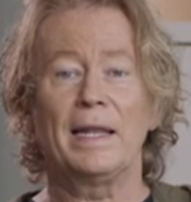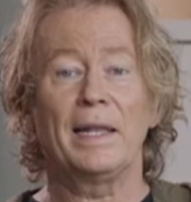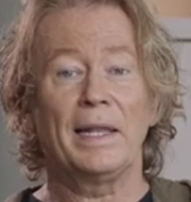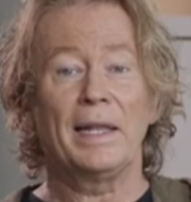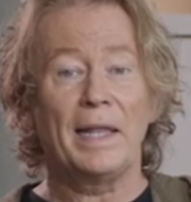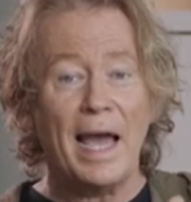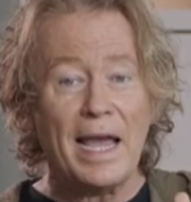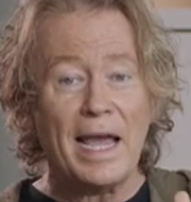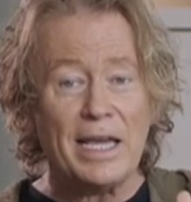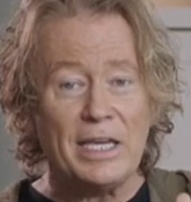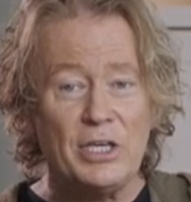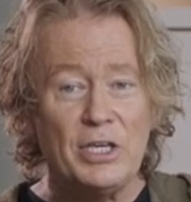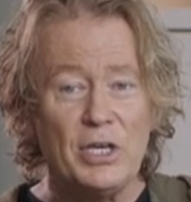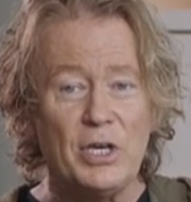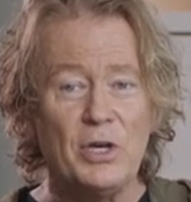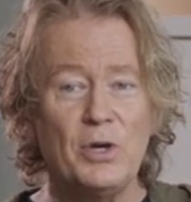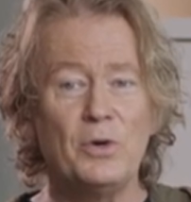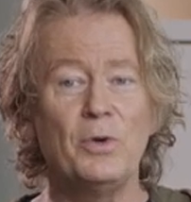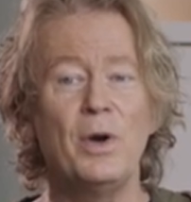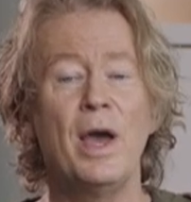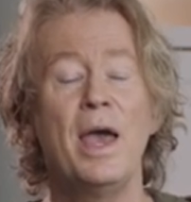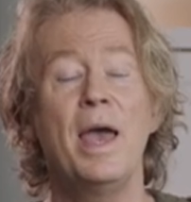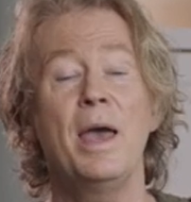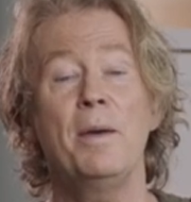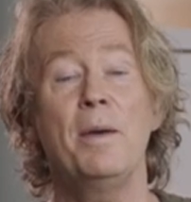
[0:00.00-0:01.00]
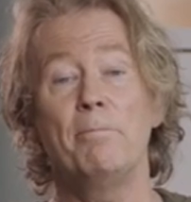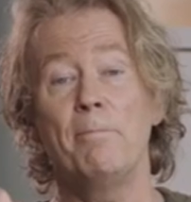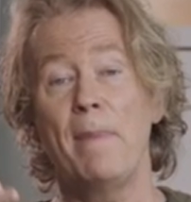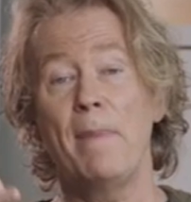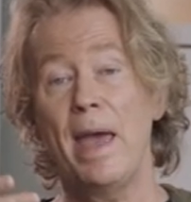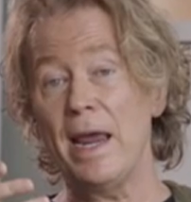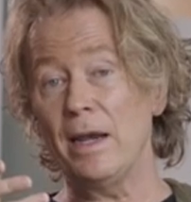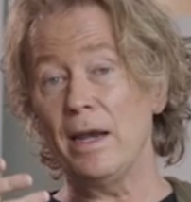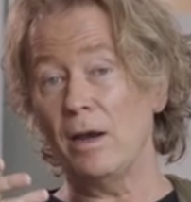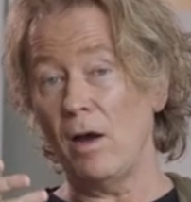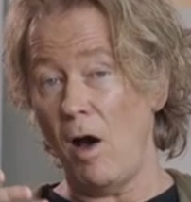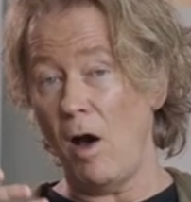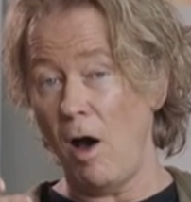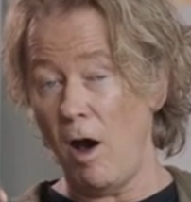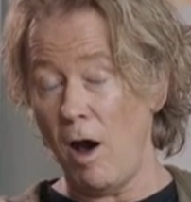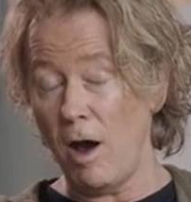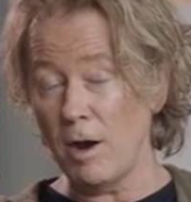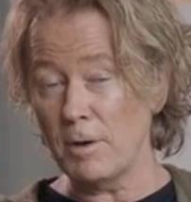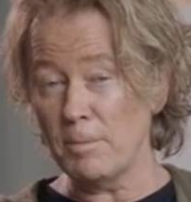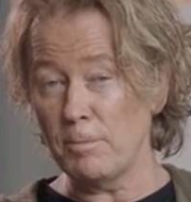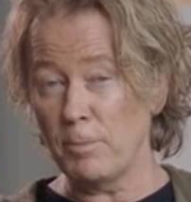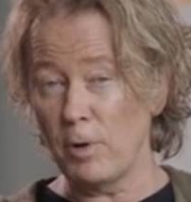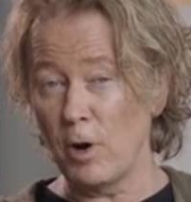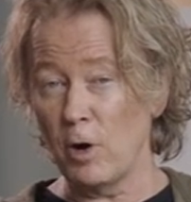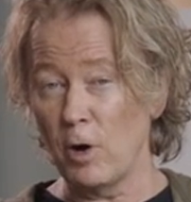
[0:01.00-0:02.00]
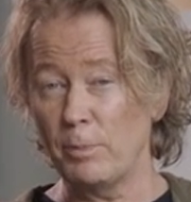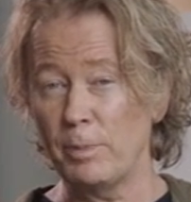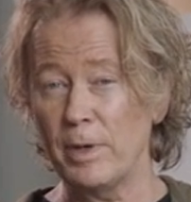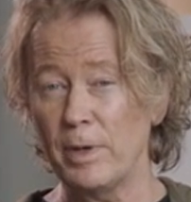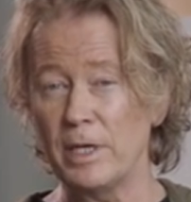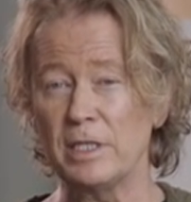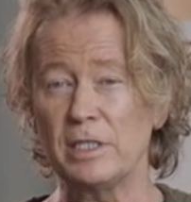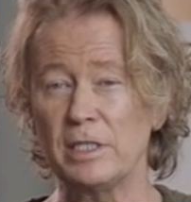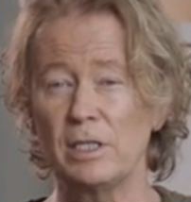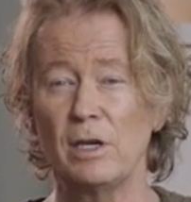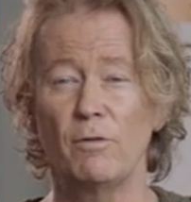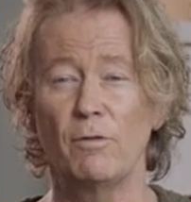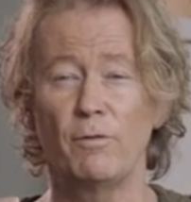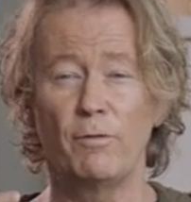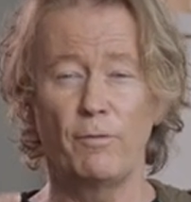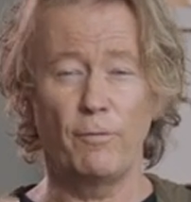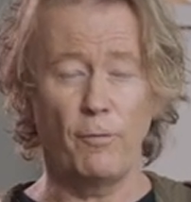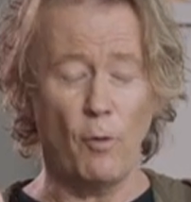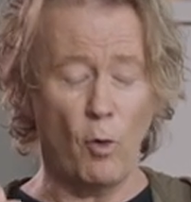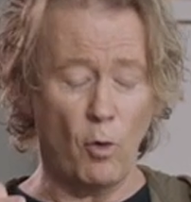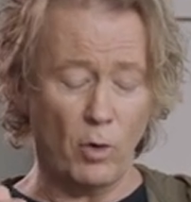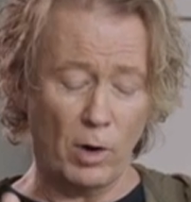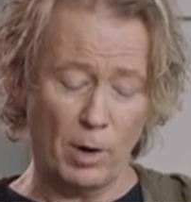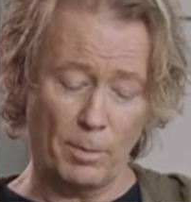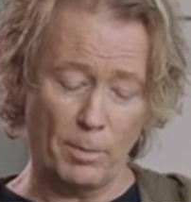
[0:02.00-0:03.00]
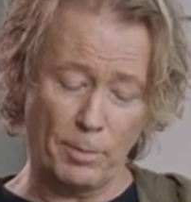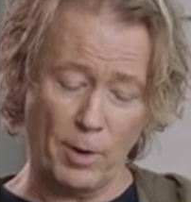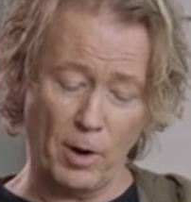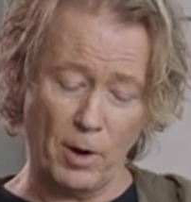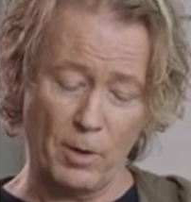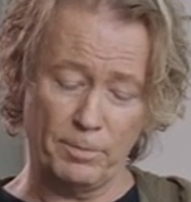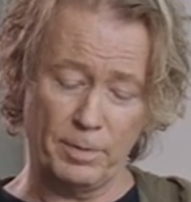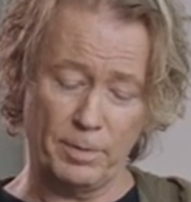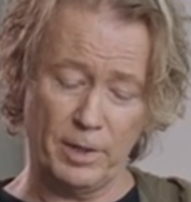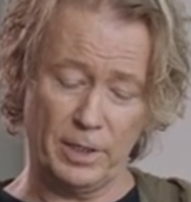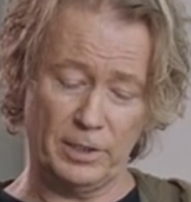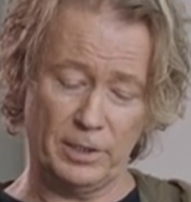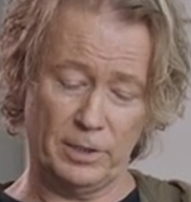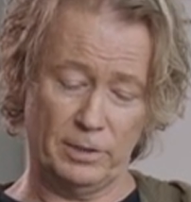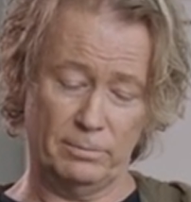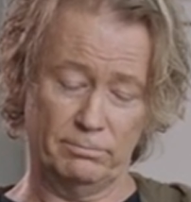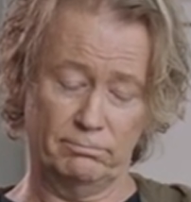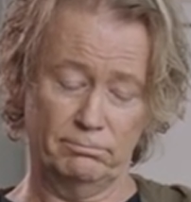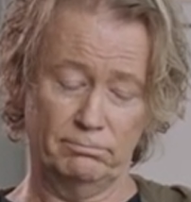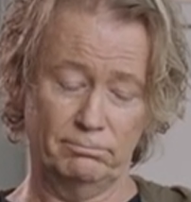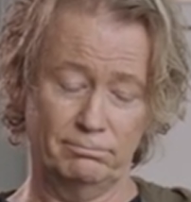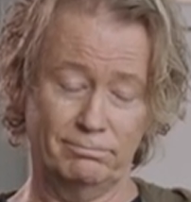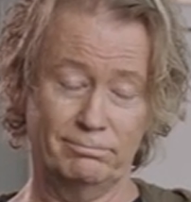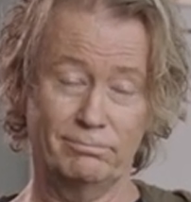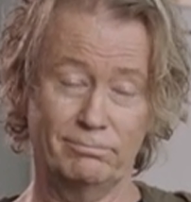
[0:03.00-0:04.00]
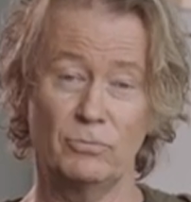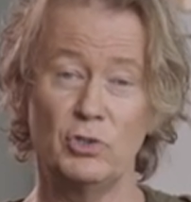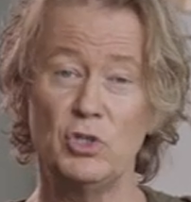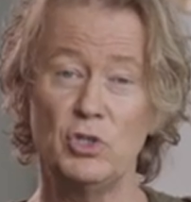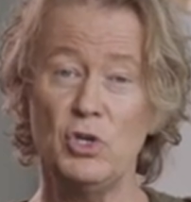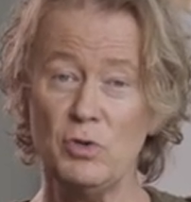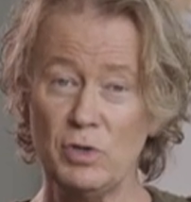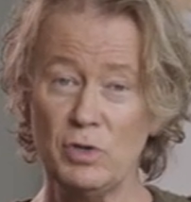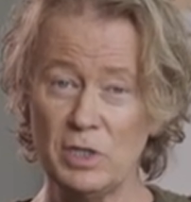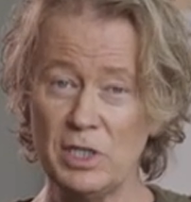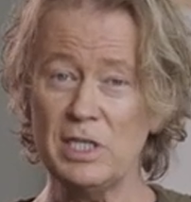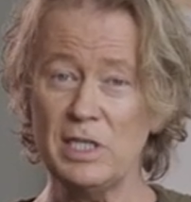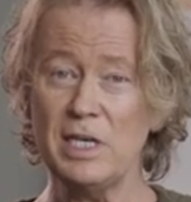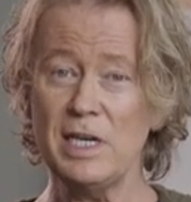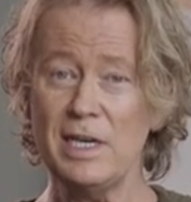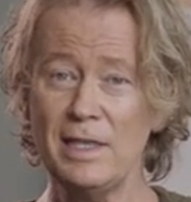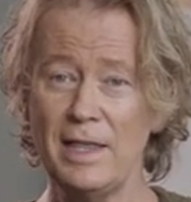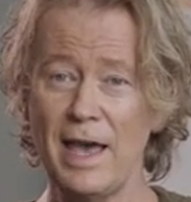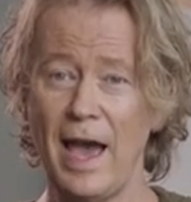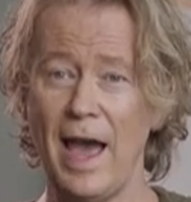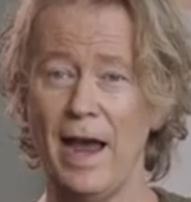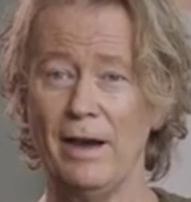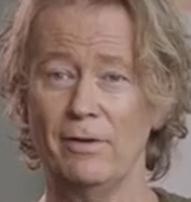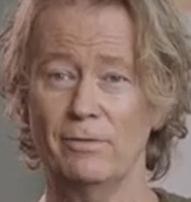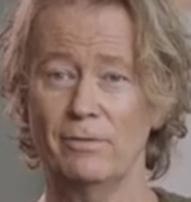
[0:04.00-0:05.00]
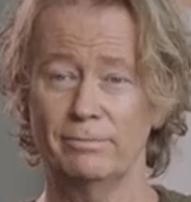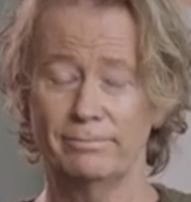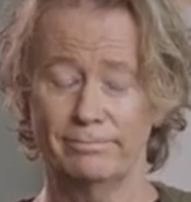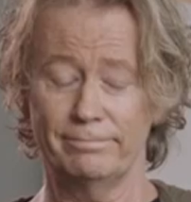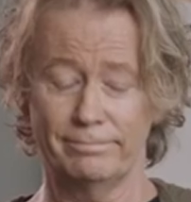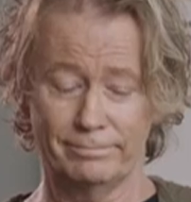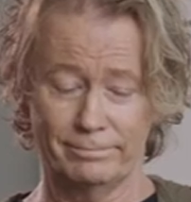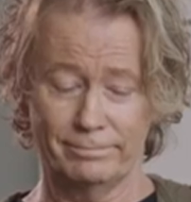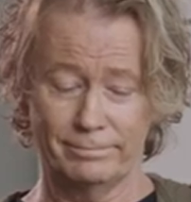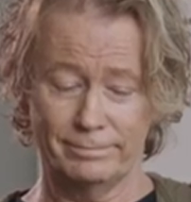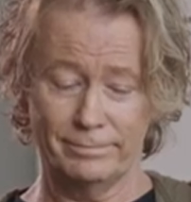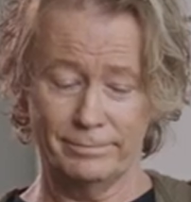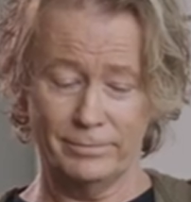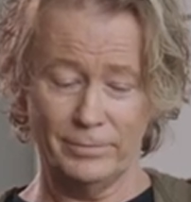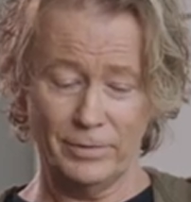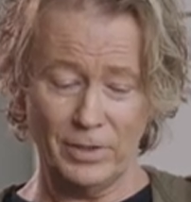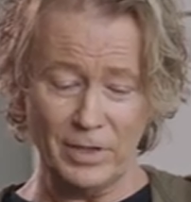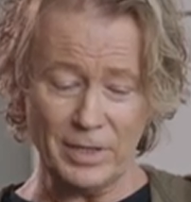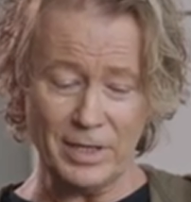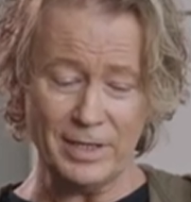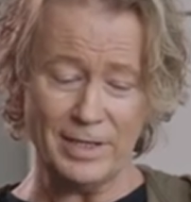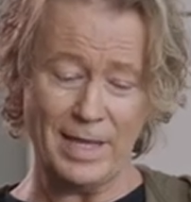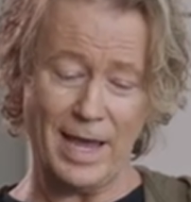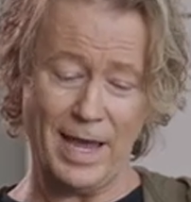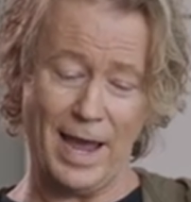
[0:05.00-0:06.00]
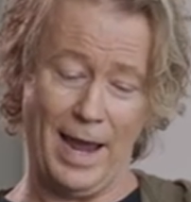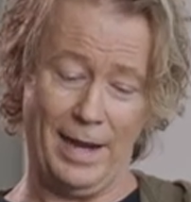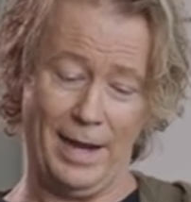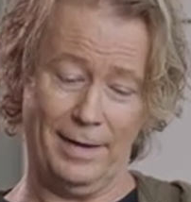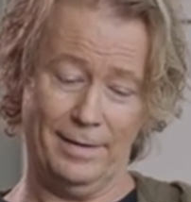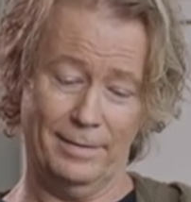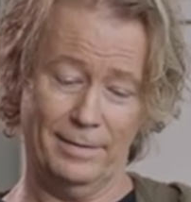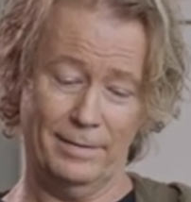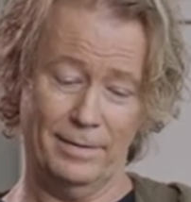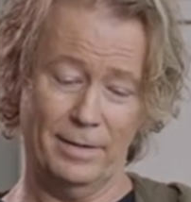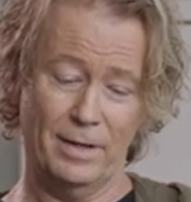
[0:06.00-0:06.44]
like you, made on purpose for a purpose. You could see that. Look at that.